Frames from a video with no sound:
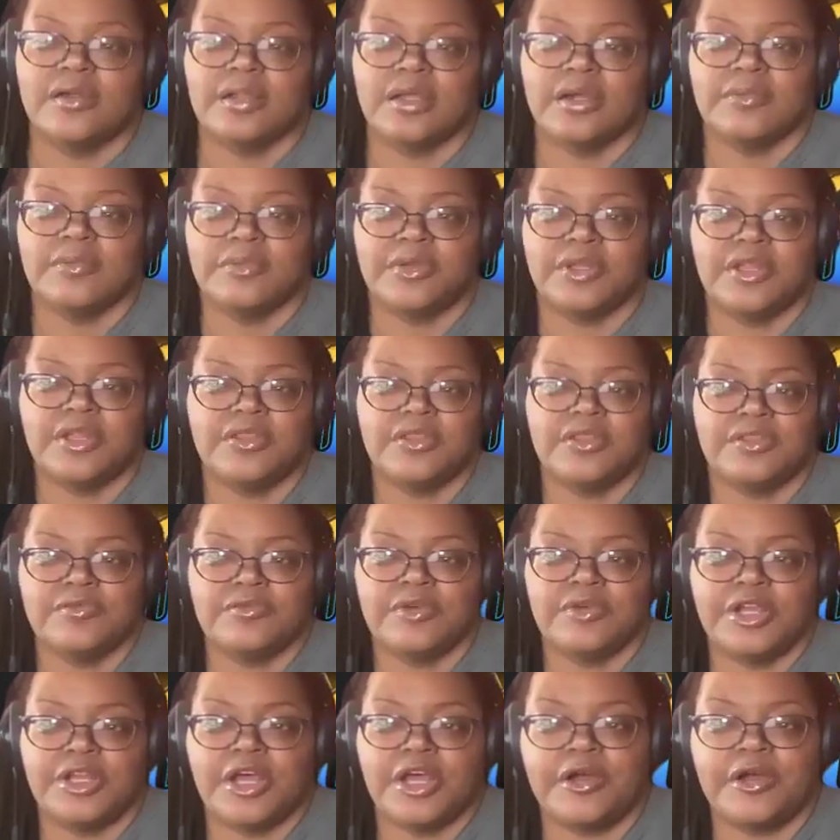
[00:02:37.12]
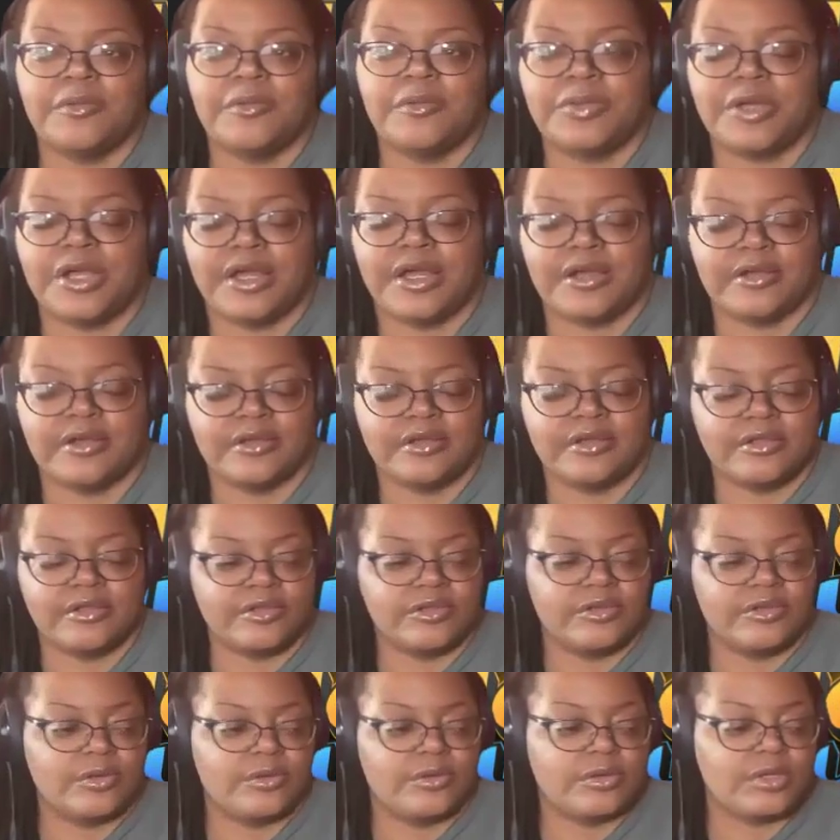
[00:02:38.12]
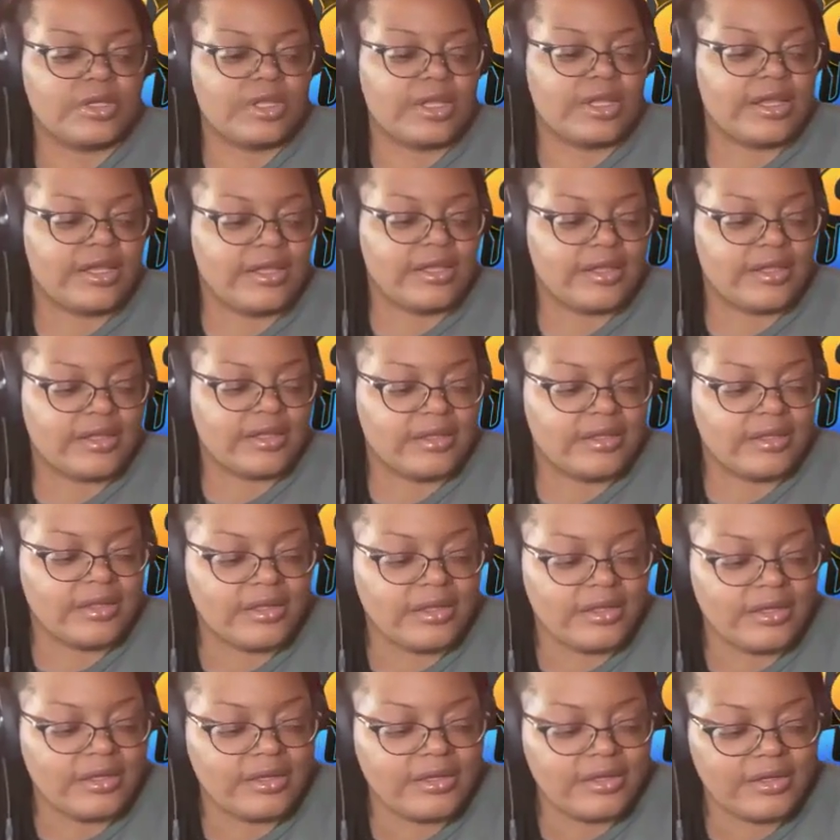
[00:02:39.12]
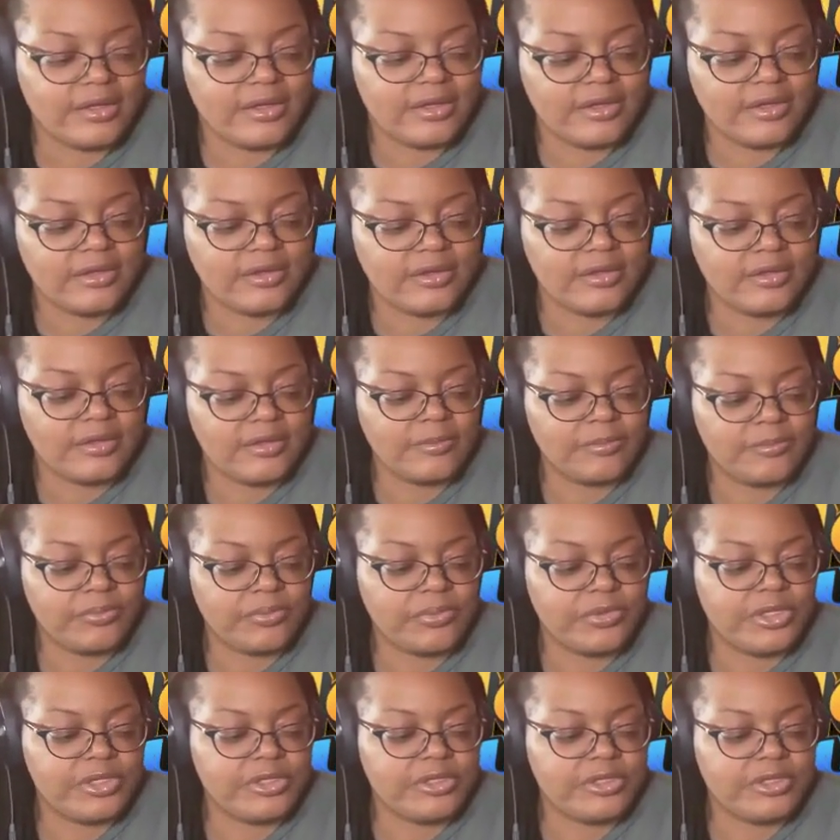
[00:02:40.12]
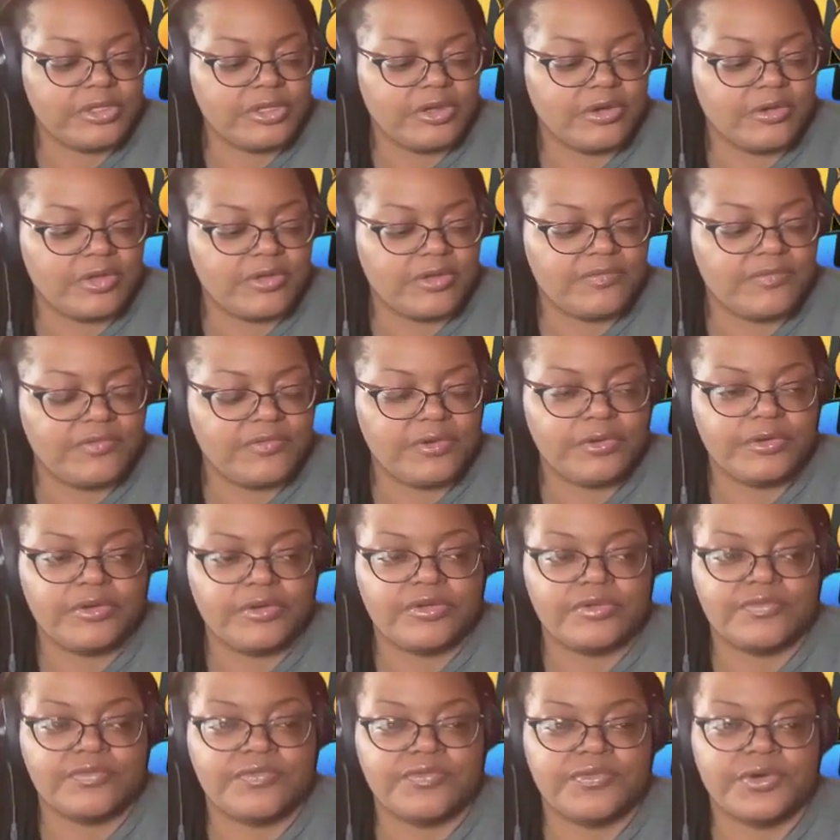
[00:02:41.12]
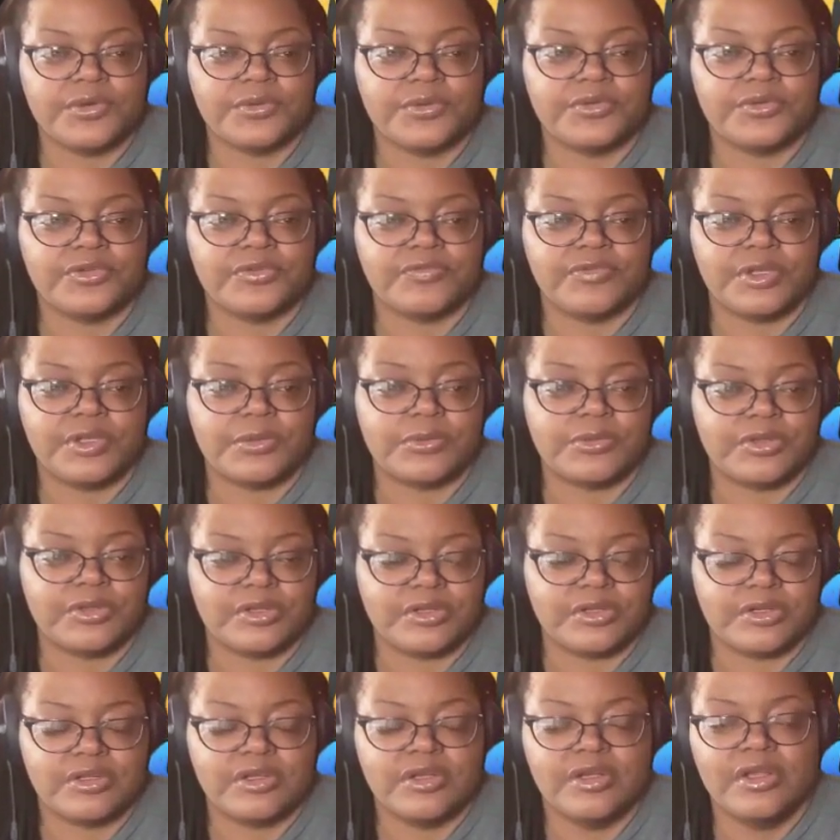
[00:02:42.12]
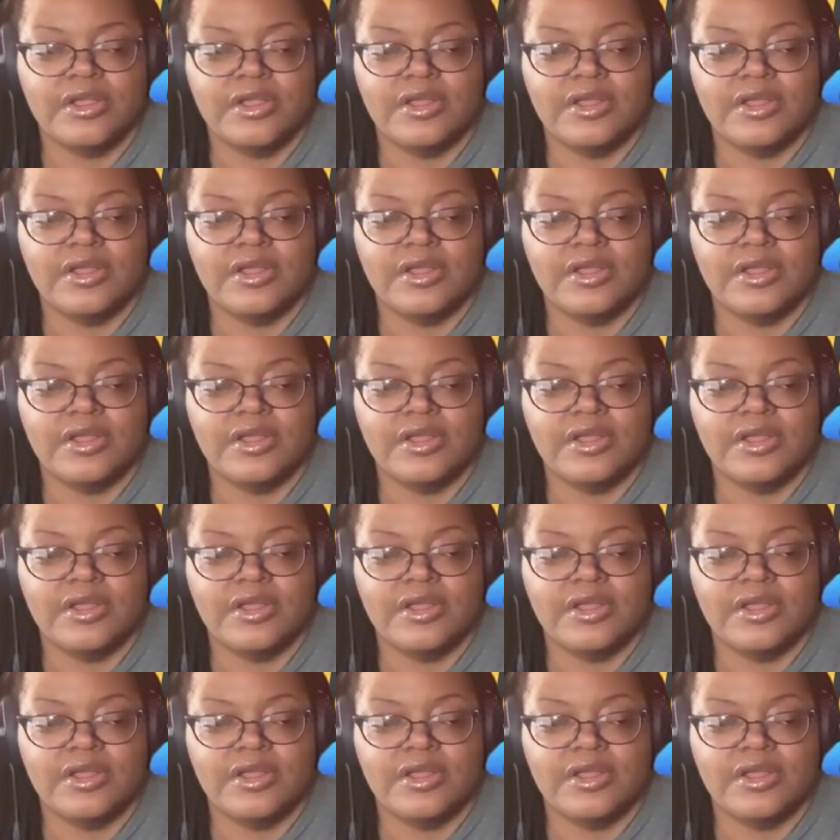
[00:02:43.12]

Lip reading: like when I read Auerbach, like he fielded the first fielded.